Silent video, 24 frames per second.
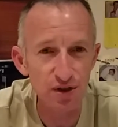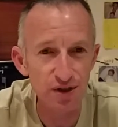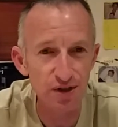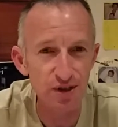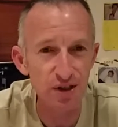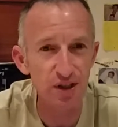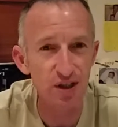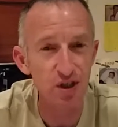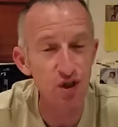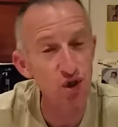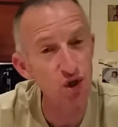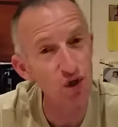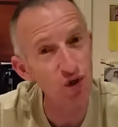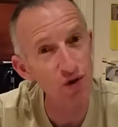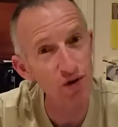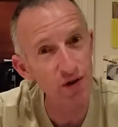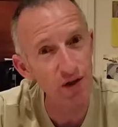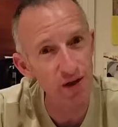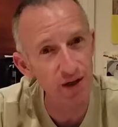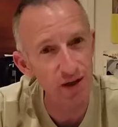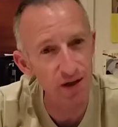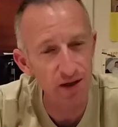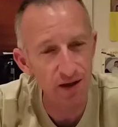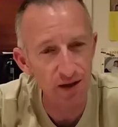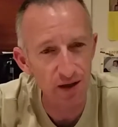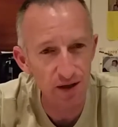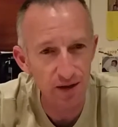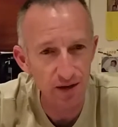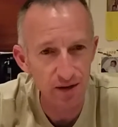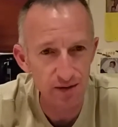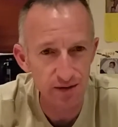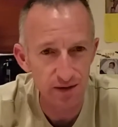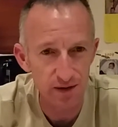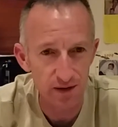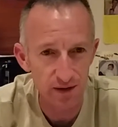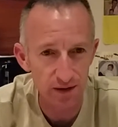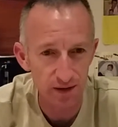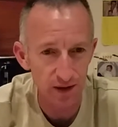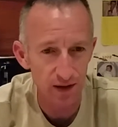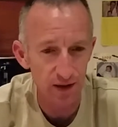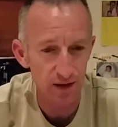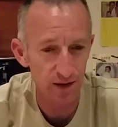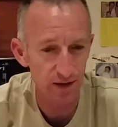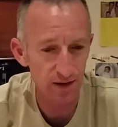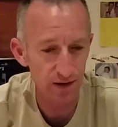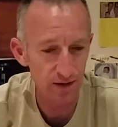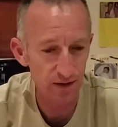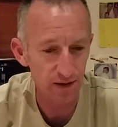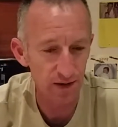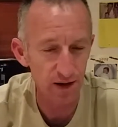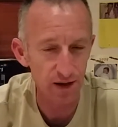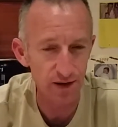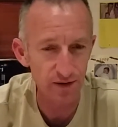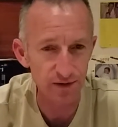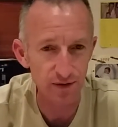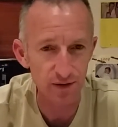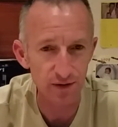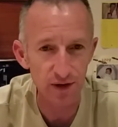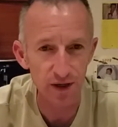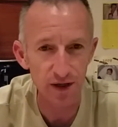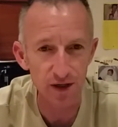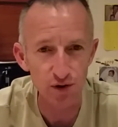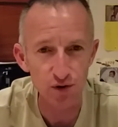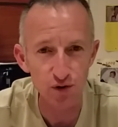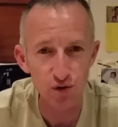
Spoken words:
Skinny Junior here, that is, and as